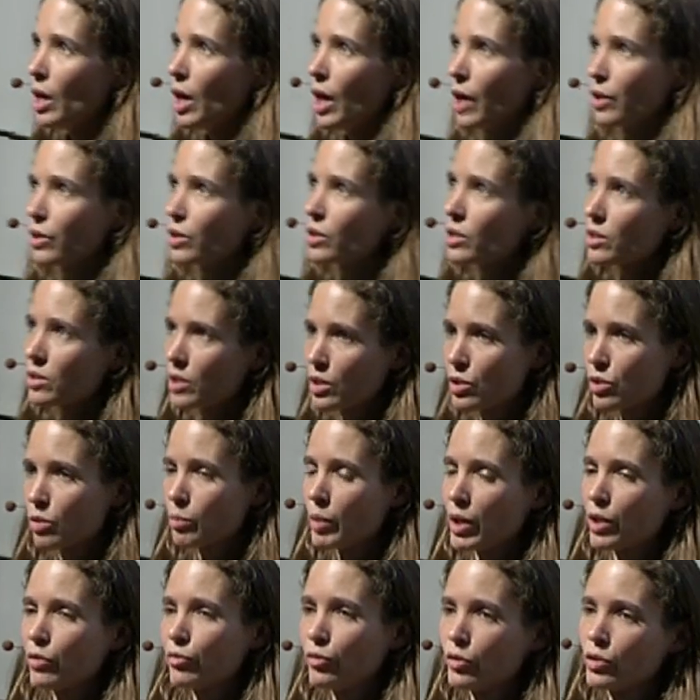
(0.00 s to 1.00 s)
Under this
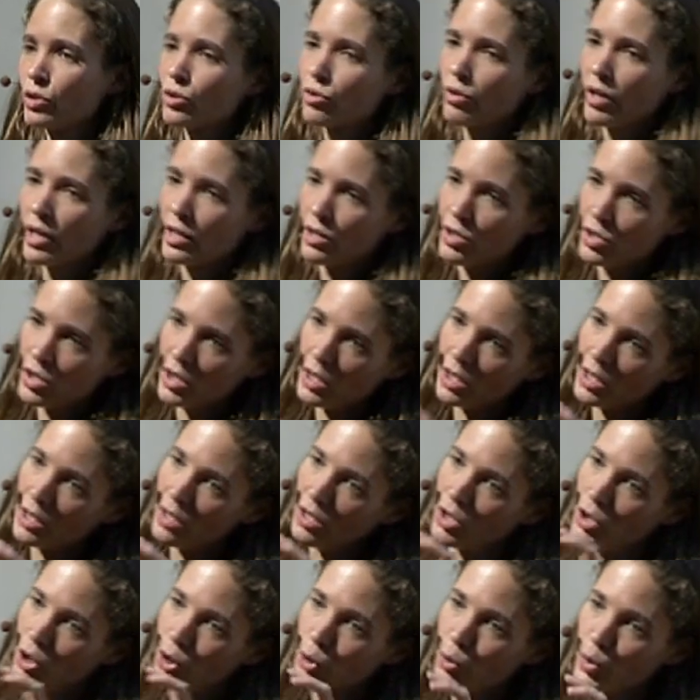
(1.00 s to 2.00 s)
digital by default strategy
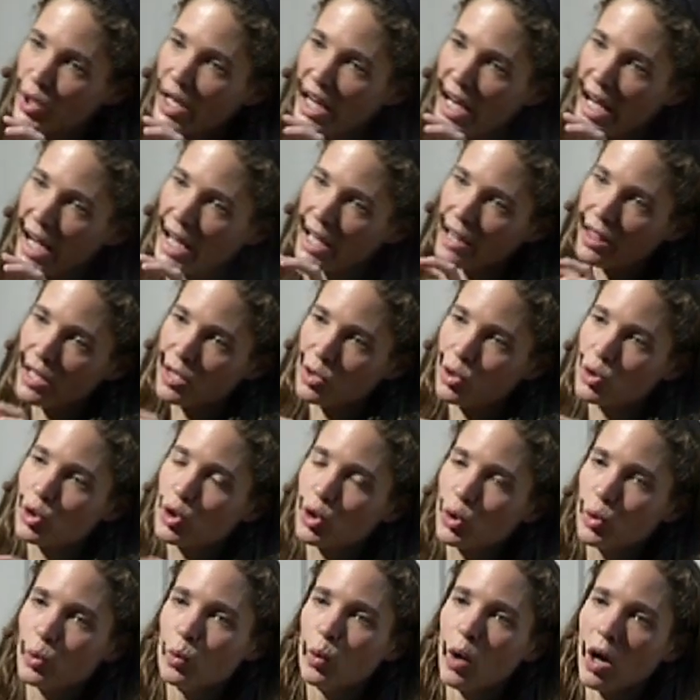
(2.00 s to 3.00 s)
in the UK, there's
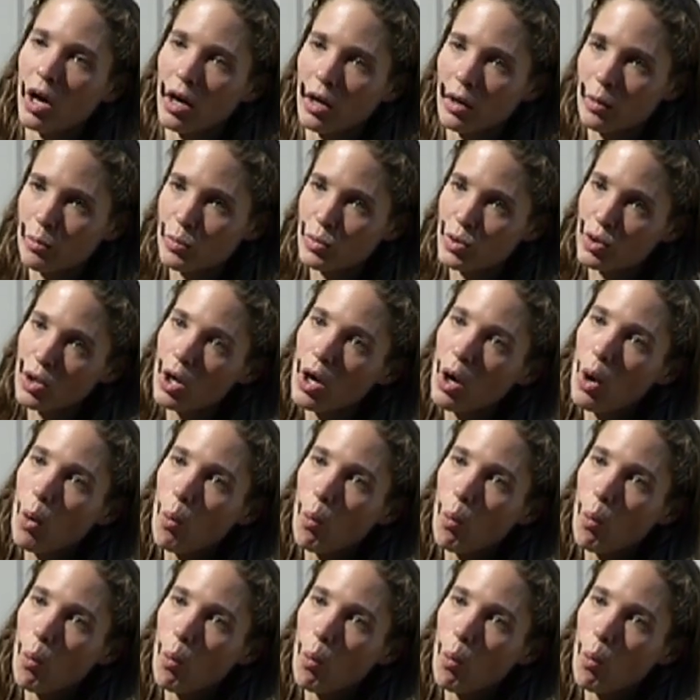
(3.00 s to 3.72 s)
two arms.